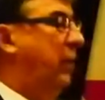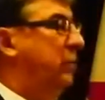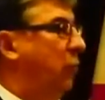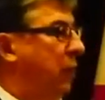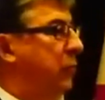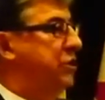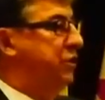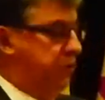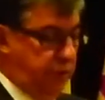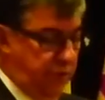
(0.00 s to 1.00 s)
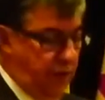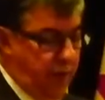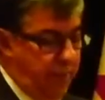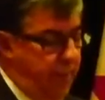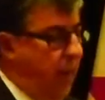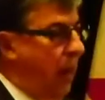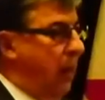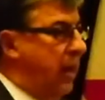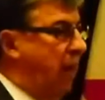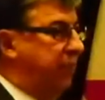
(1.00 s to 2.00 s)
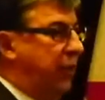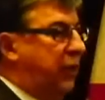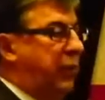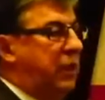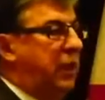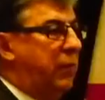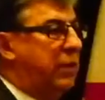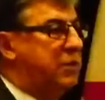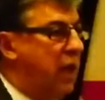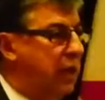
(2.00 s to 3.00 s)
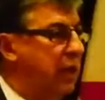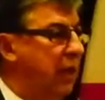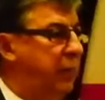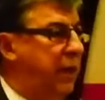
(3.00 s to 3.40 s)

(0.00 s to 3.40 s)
what we should do there. Now, very quickly, I want to talk a little bit